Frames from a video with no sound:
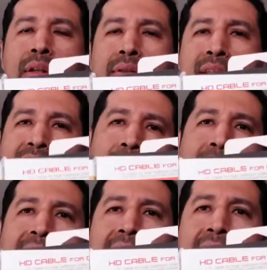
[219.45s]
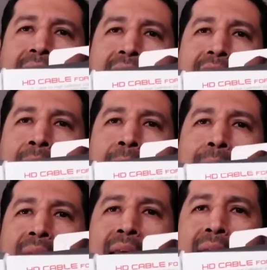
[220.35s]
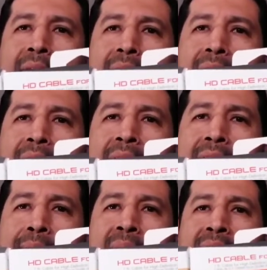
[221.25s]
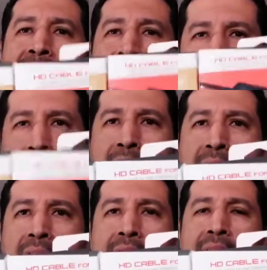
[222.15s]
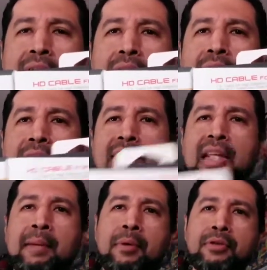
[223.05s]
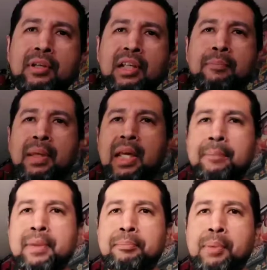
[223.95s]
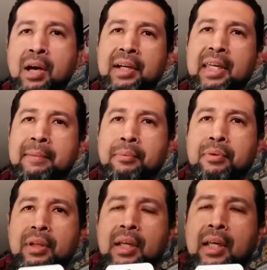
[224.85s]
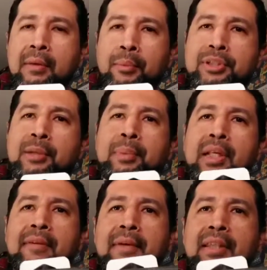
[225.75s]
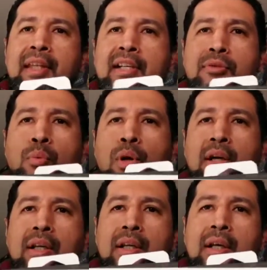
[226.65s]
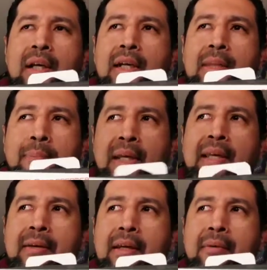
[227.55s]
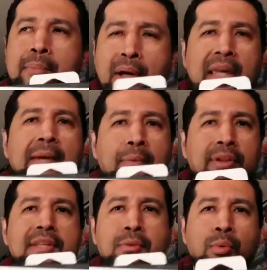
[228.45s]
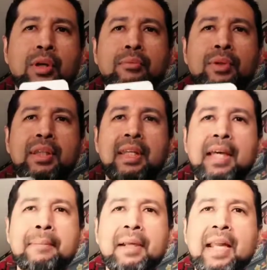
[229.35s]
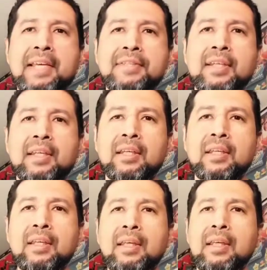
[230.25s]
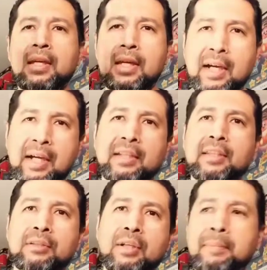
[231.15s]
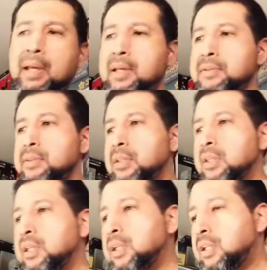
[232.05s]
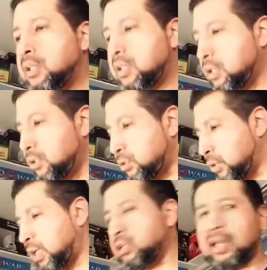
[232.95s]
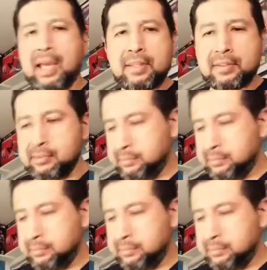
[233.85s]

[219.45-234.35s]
Since I already got this, I'm gonna pick, and meaning that I'm gonna hold on to these, and I'm also gonna pick up the PON cable, which I believe it does work. The PON cable does work with the M Classic on the Dreamcast. So, okay, you guys.